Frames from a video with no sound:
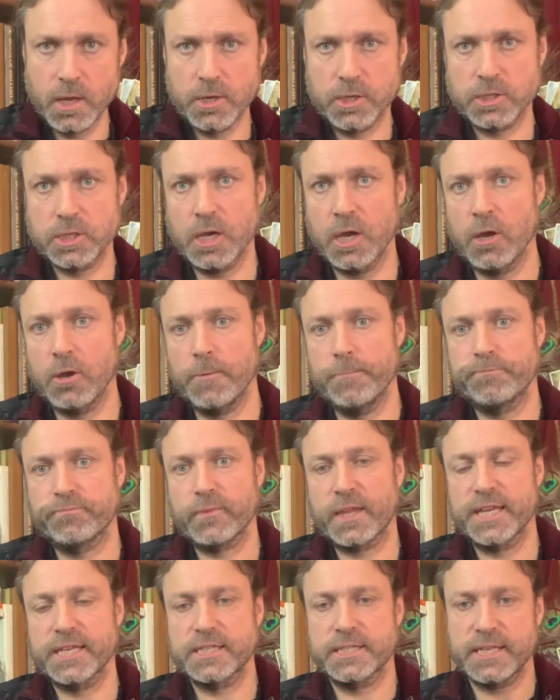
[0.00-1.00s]
So
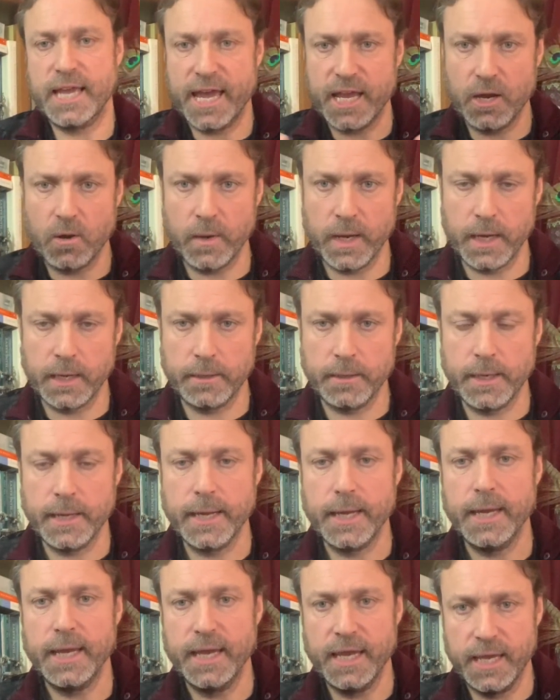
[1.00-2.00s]
sanguine
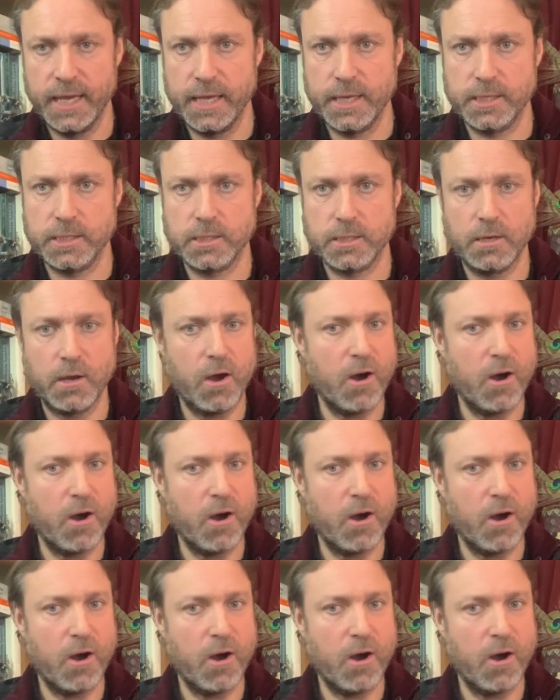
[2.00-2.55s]
is